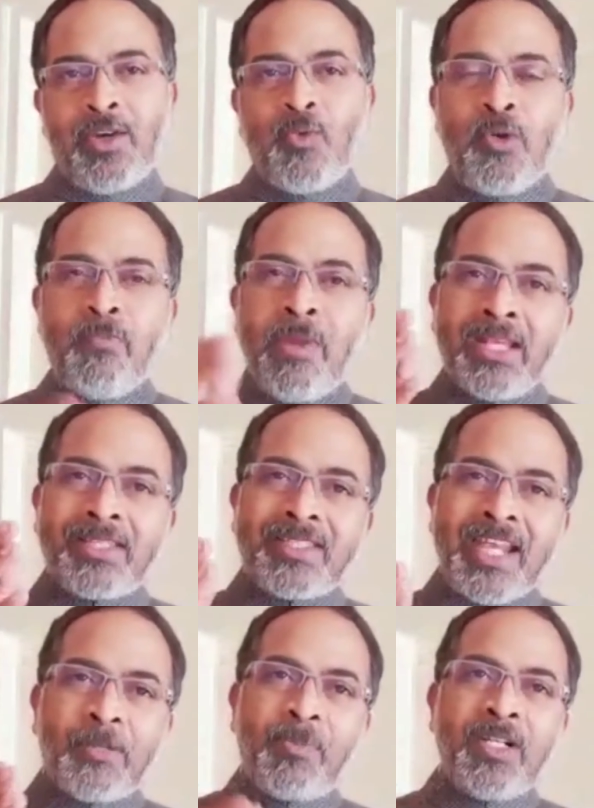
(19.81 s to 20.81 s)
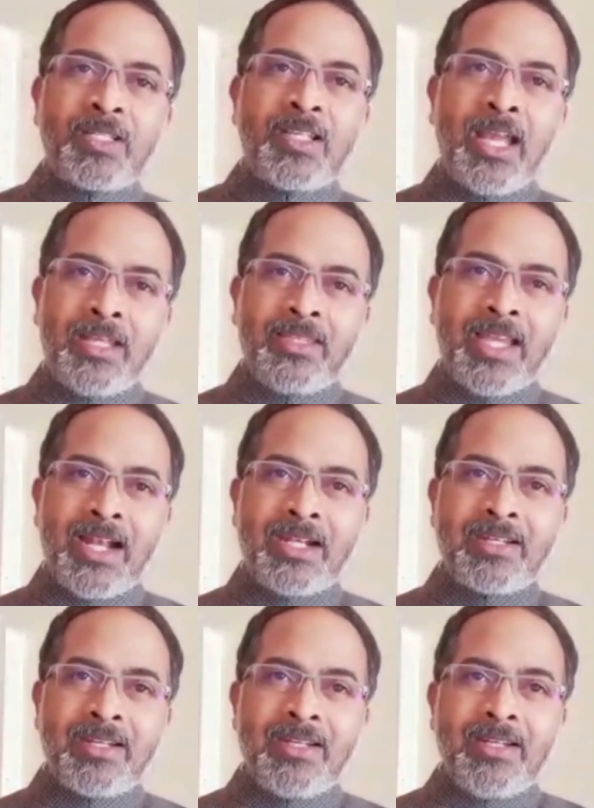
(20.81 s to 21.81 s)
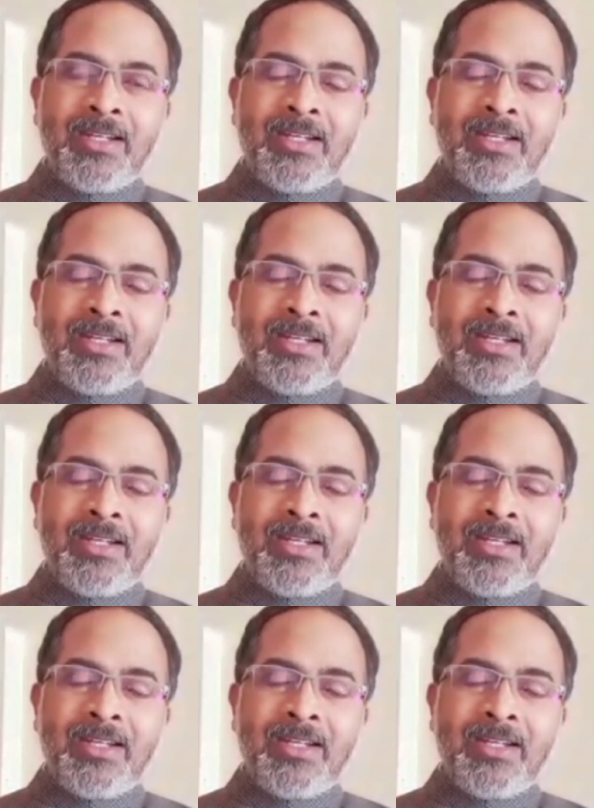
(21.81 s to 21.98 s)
would make statements like that